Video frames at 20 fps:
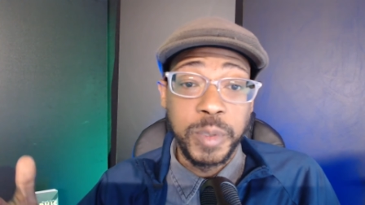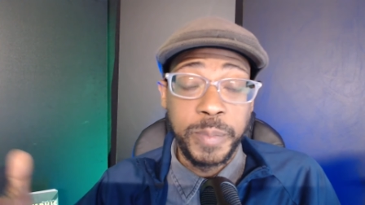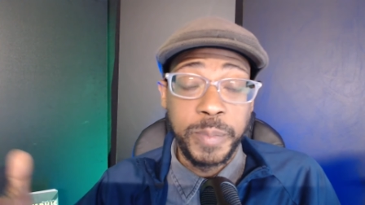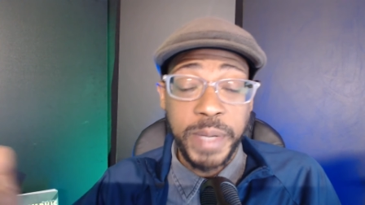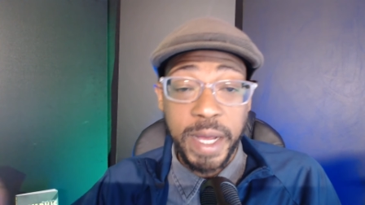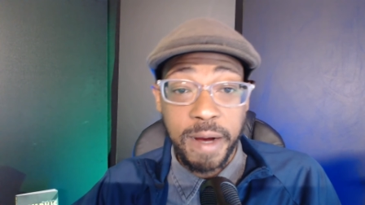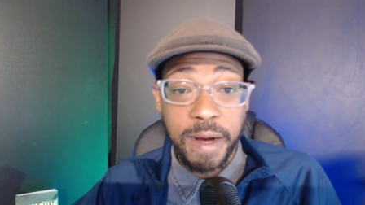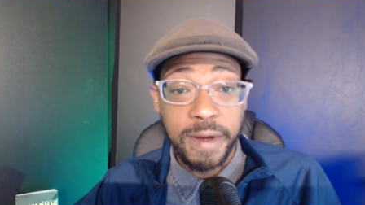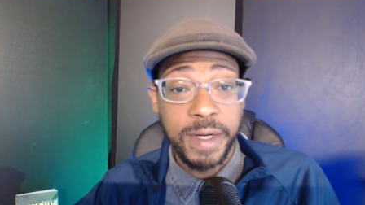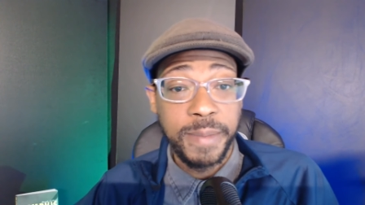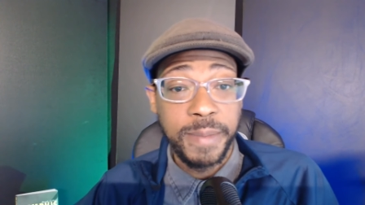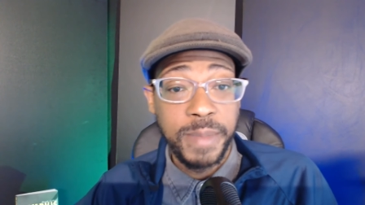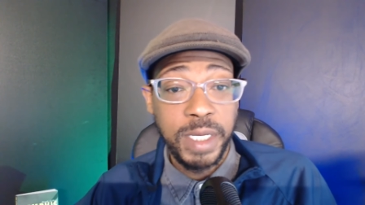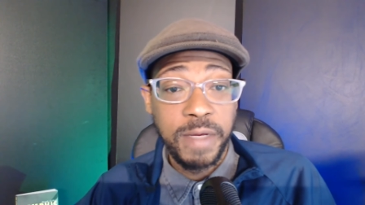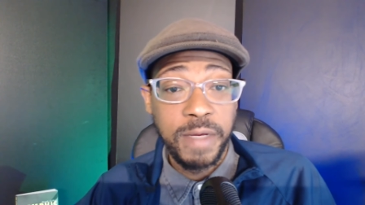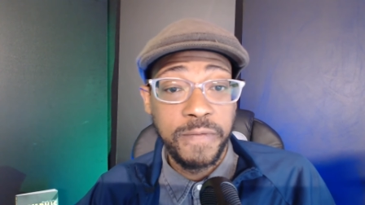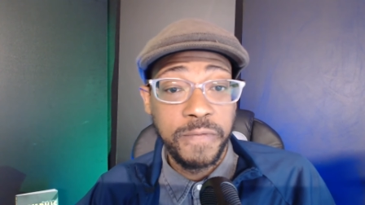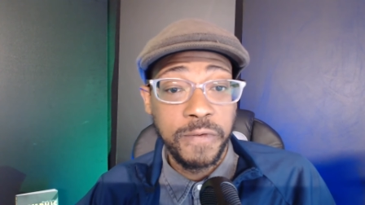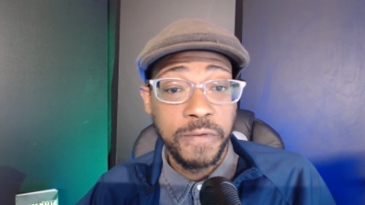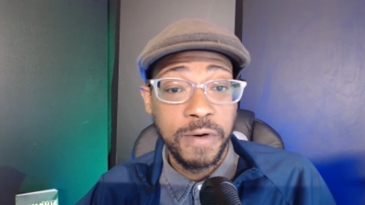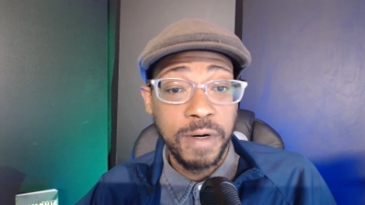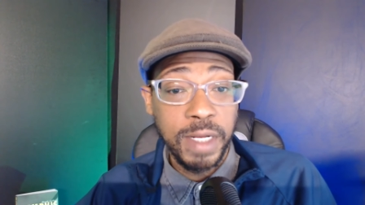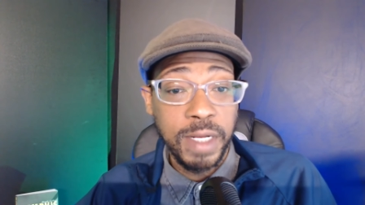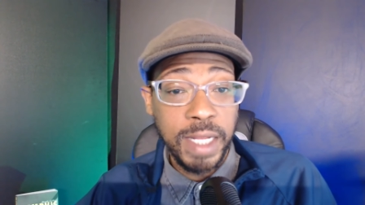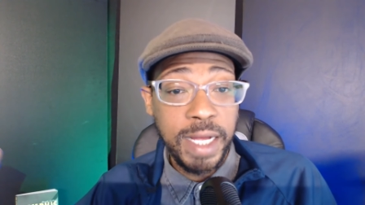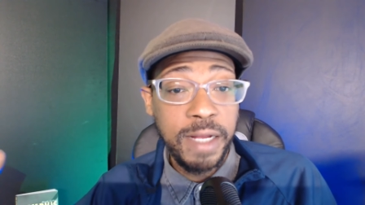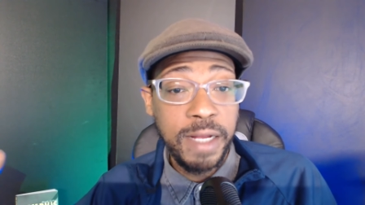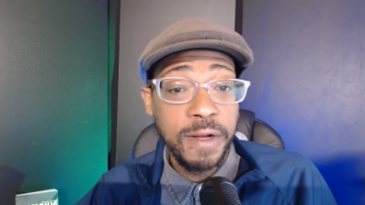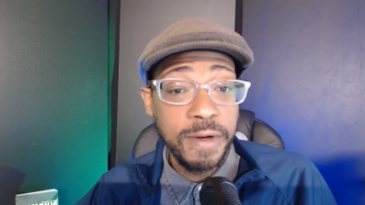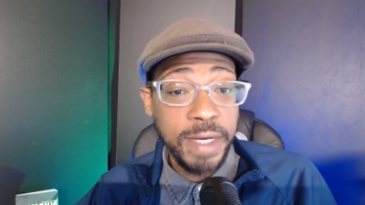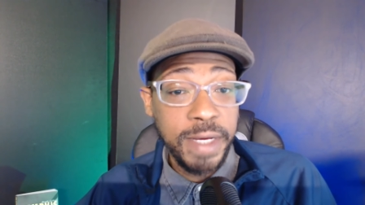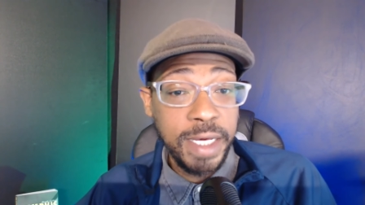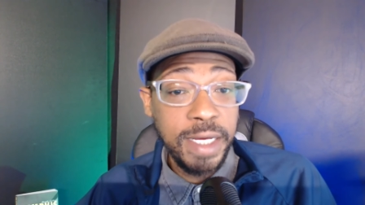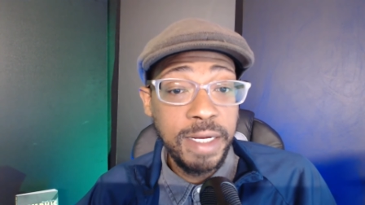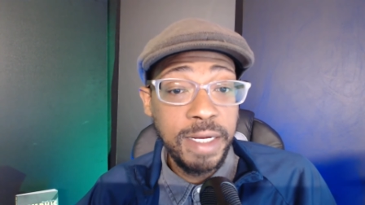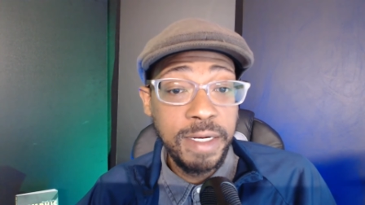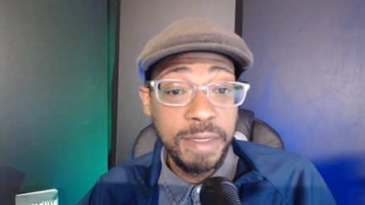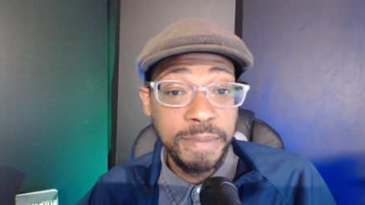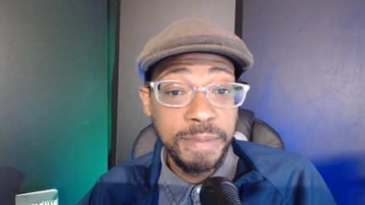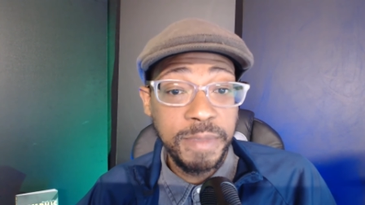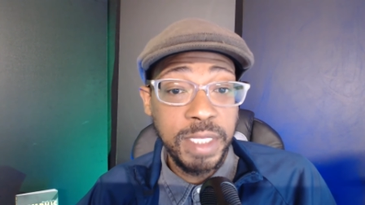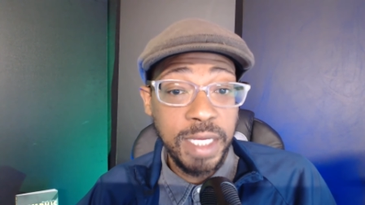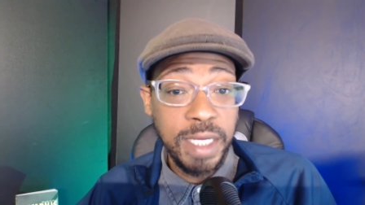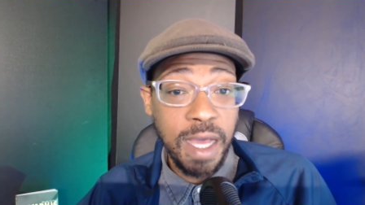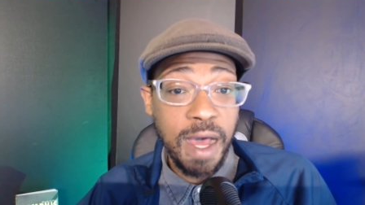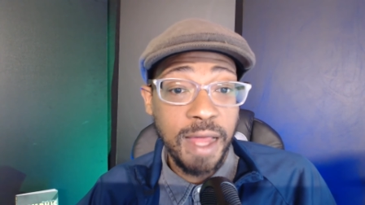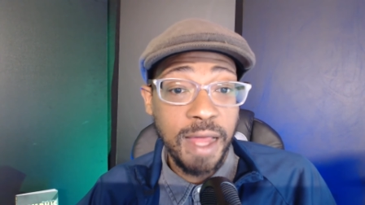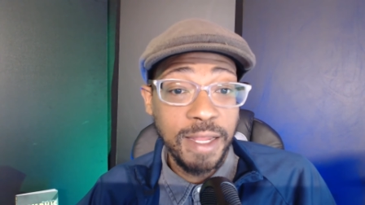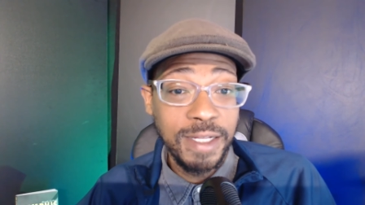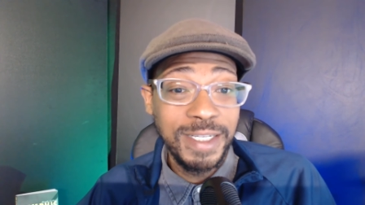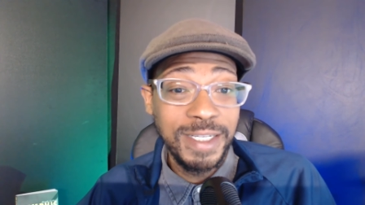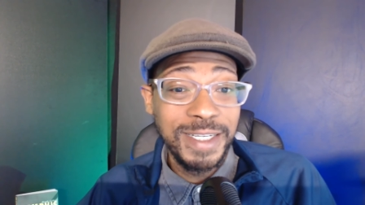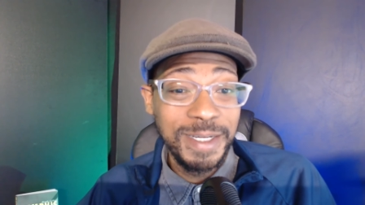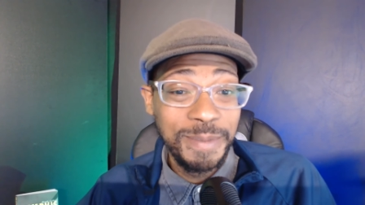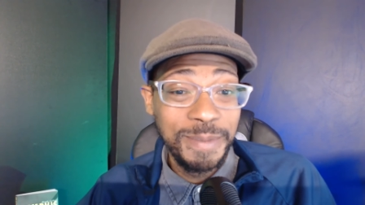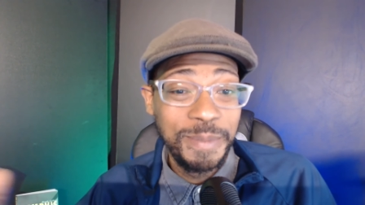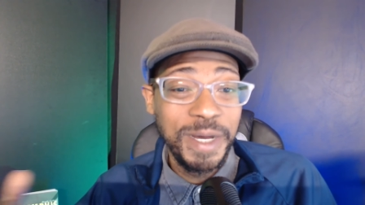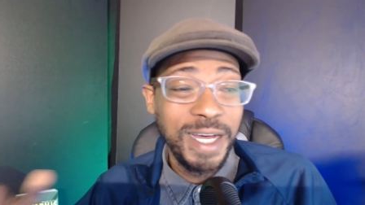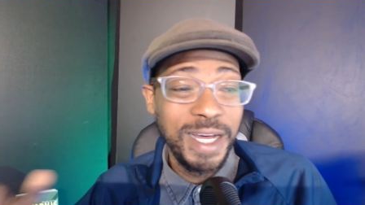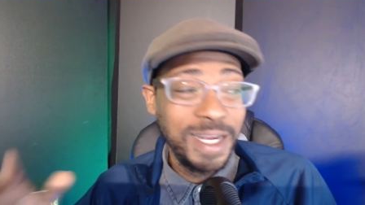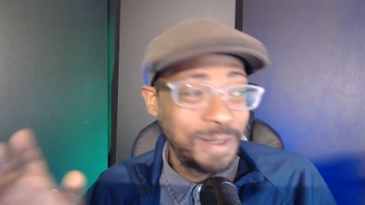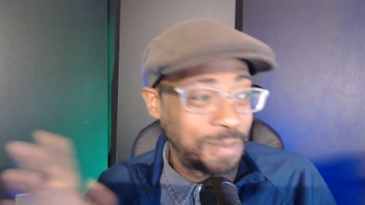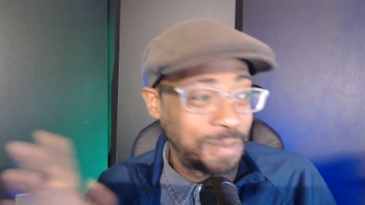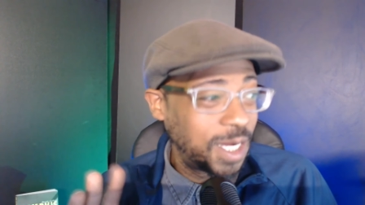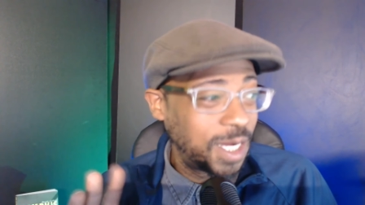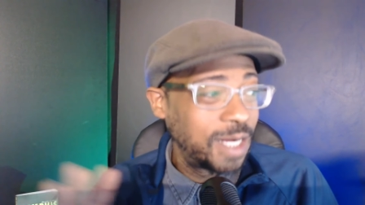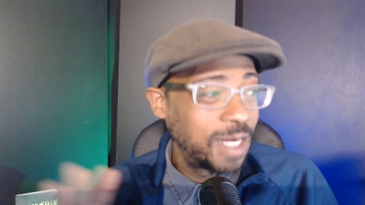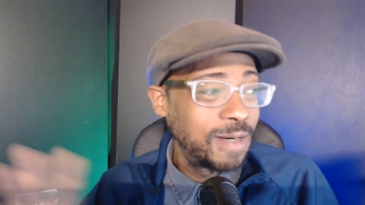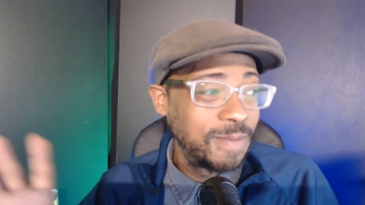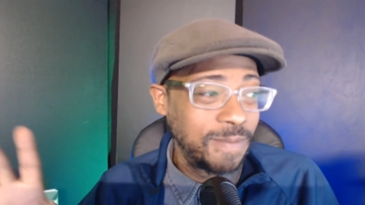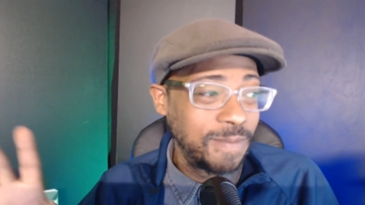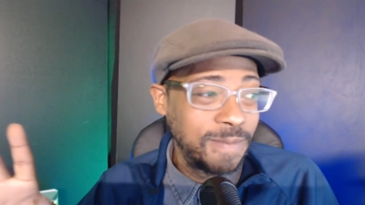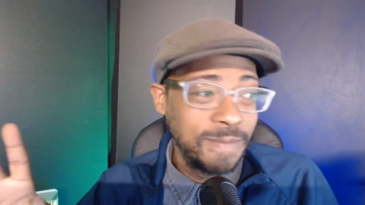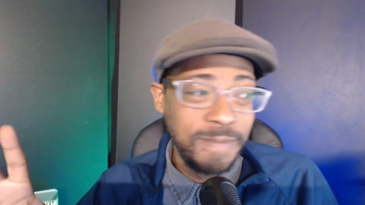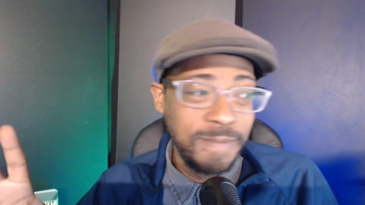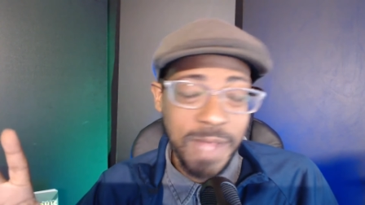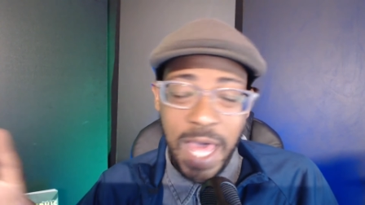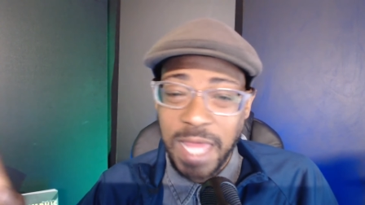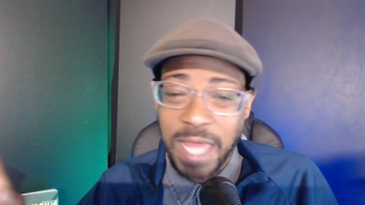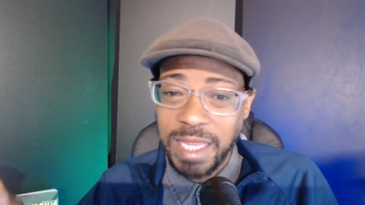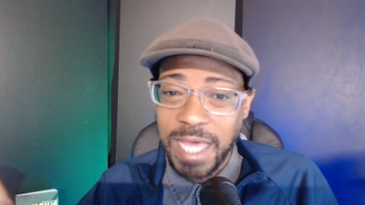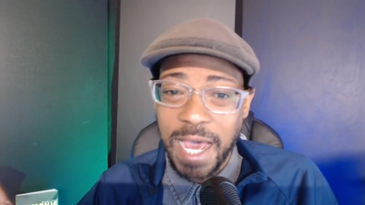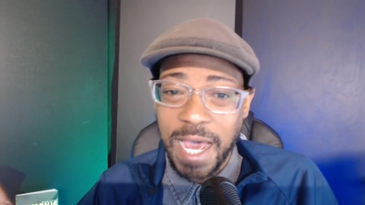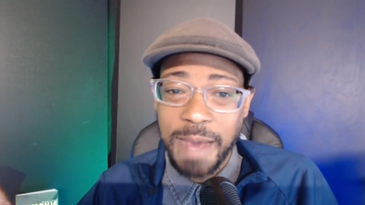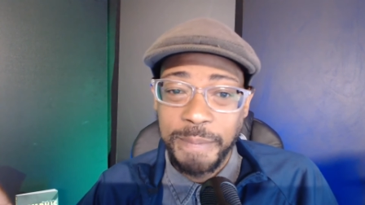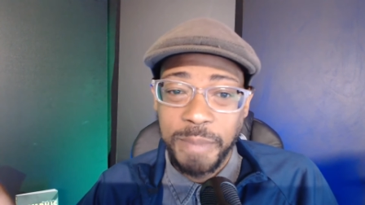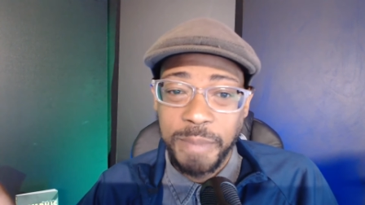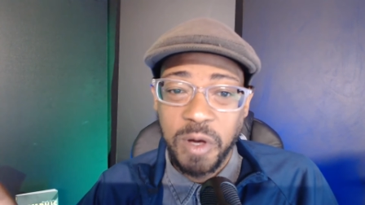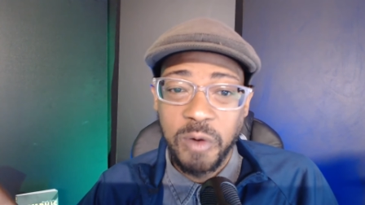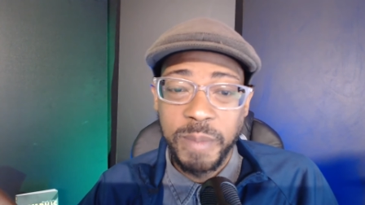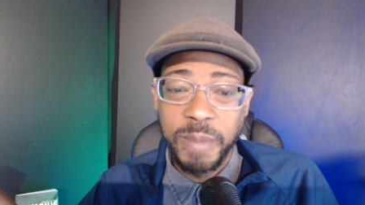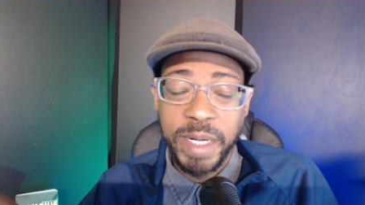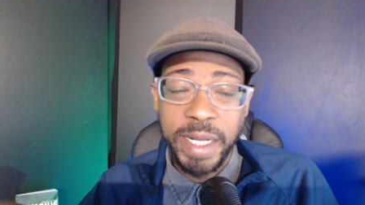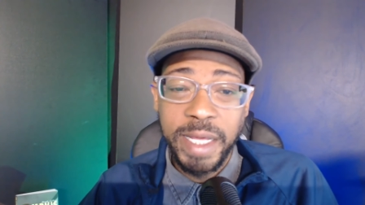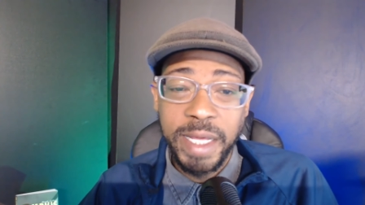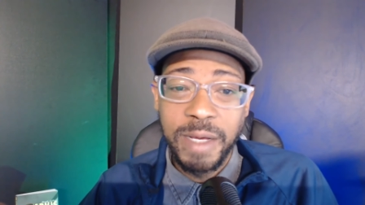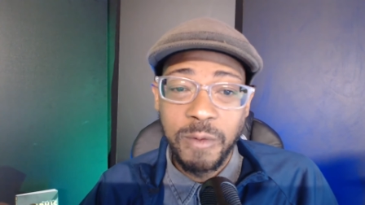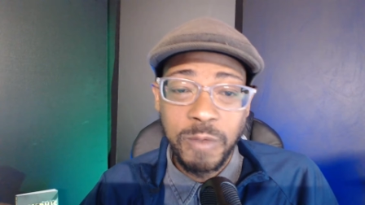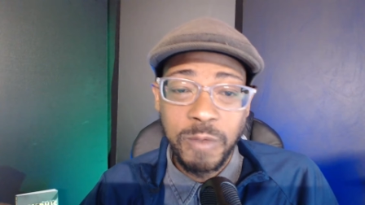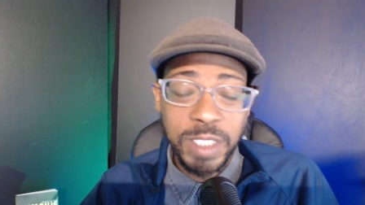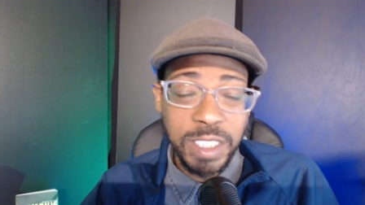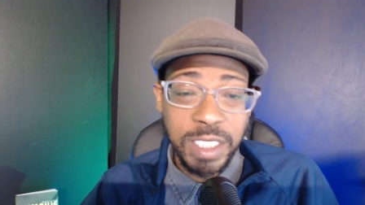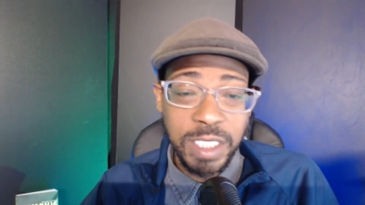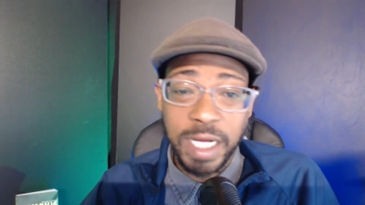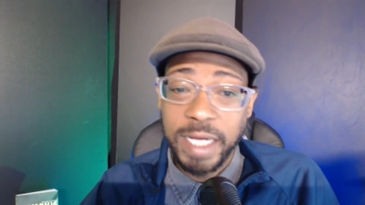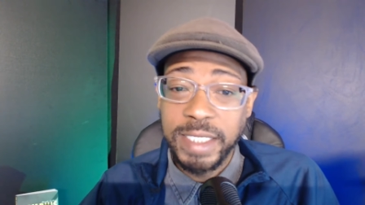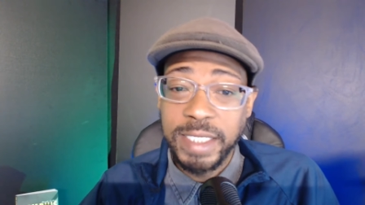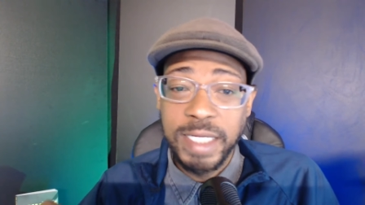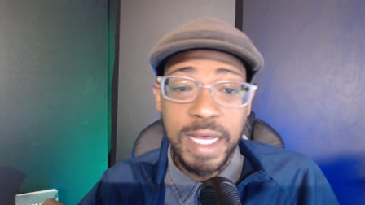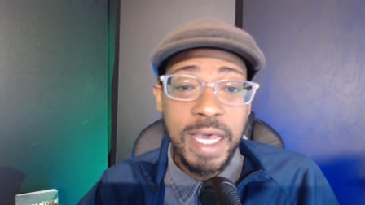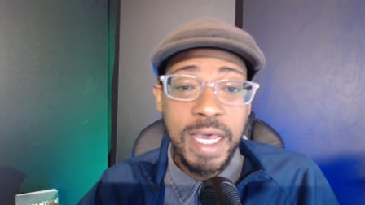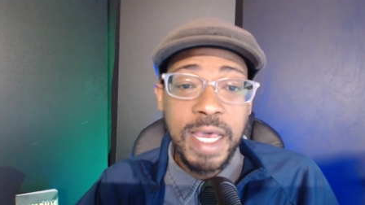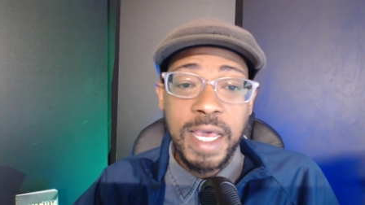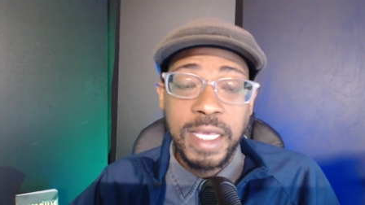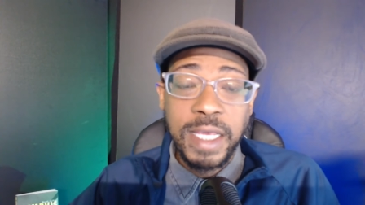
preparing me for a later kingdom theology, but but at that moment, it was just,